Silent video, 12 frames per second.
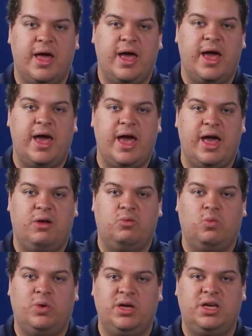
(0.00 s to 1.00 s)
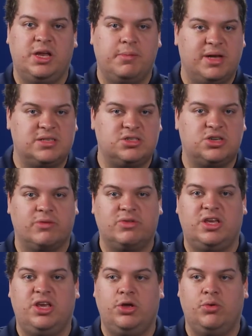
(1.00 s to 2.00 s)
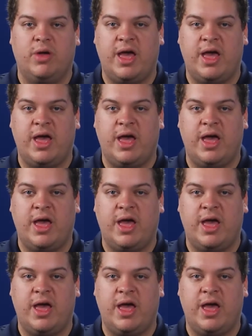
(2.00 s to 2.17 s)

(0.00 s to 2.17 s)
And we get a message off the queue,